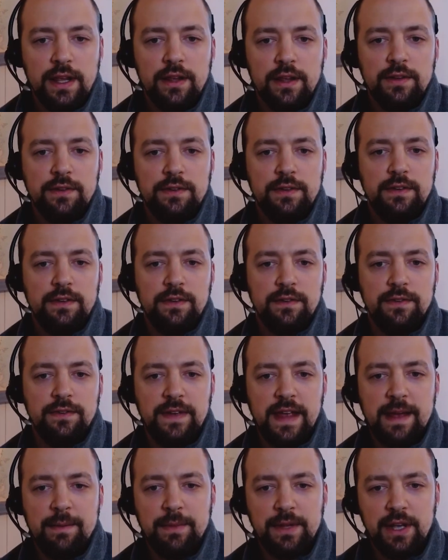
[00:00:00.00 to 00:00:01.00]
Hills is a
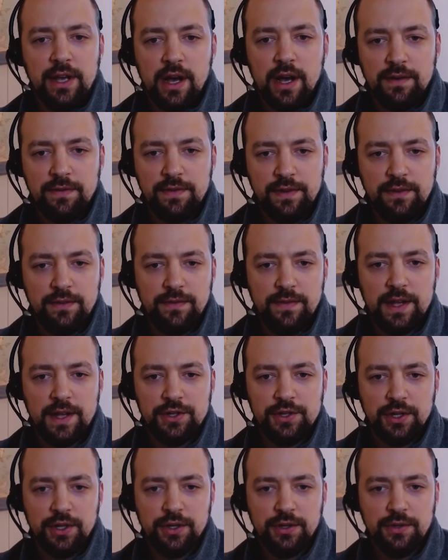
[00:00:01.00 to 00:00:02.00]
family office
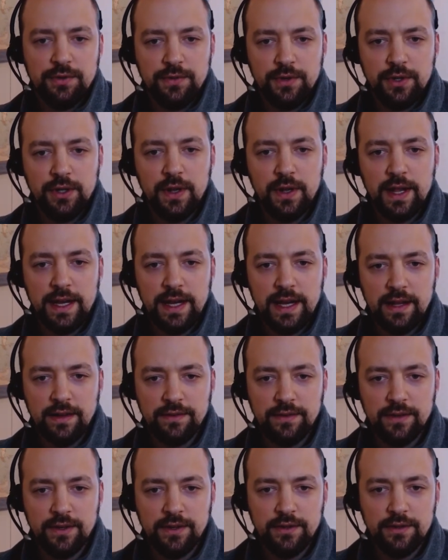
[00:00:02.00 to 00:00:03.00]
venture for Glenn
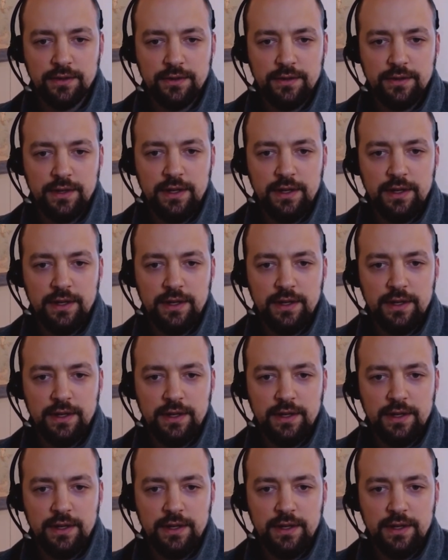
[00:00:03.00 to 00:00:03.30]
Hansen.